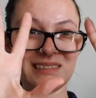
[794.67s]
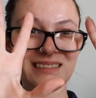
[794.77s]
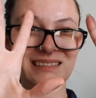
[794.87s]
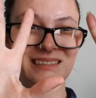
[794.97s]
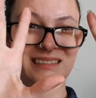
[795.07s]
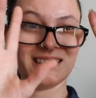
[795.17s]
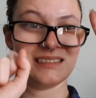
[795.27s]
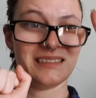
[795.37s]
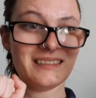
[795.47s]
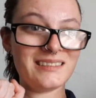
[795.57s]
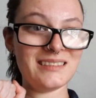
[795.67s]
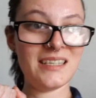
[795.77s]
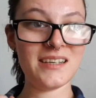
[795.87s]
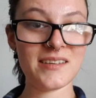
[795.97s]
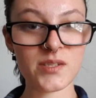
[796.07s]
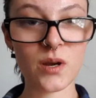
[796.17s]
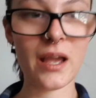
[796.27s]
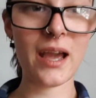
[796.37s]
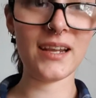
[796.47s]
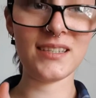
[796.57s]
Ugh! So
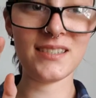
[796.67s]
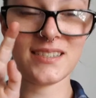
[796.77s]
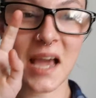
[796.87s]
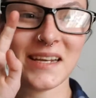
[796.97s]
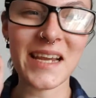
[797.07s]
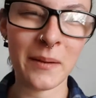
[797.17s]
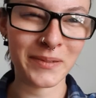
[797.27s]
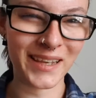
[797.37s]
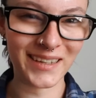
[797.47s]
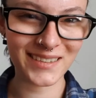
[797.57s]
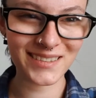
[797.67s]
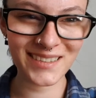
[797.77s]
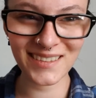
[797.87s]
I downplayed it.